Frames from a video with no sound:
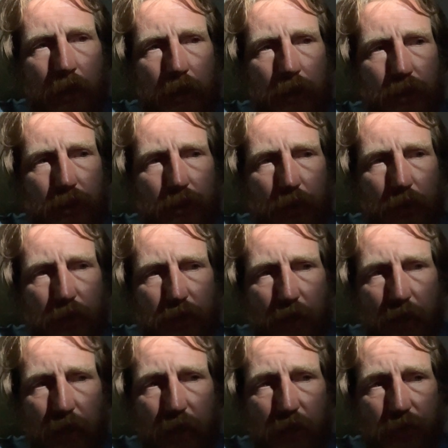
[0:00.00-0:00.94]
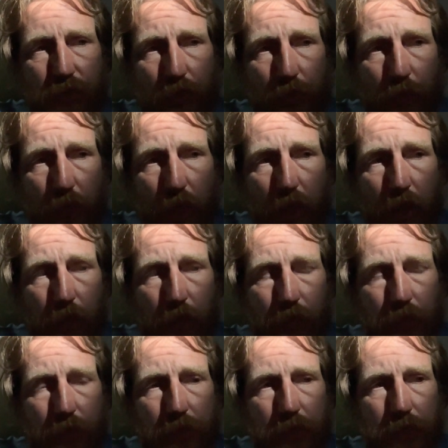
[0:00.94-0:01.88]
So I just got to get through the Bob,
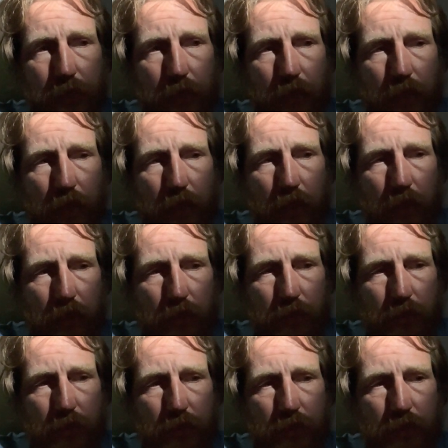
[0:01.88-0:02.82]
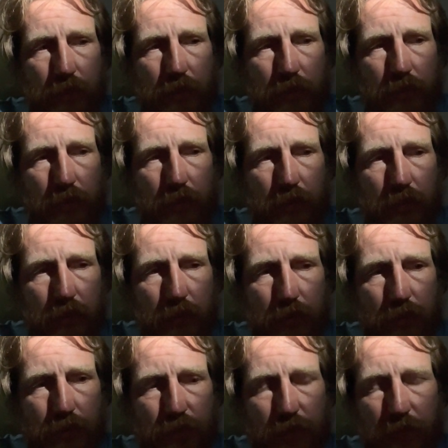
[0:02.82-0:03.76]
and
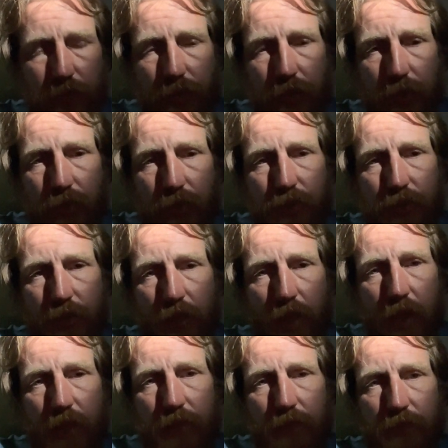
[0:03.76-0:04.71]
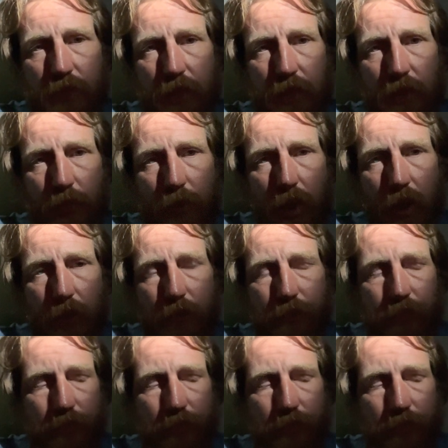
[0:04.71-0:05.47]
there's definitely grizzly activity in the Bob.